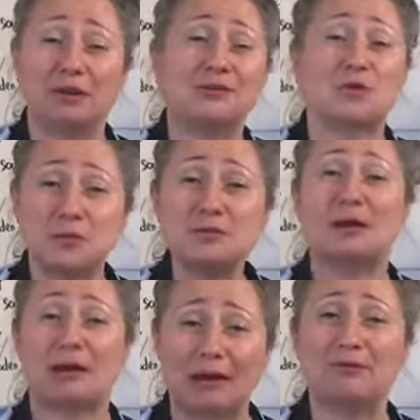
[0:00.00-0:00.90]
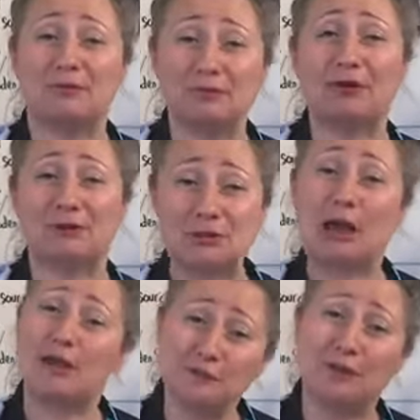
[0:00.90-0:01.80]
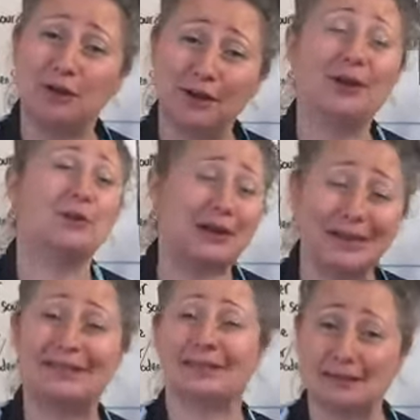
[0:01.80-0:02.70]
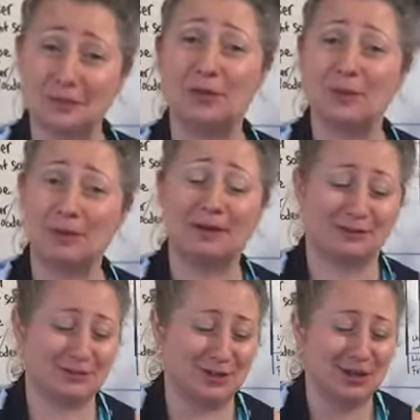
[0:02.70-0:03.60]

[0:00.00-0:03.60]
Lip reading: It's always about having fun. Did you have fun? Okay, then that's all that matters.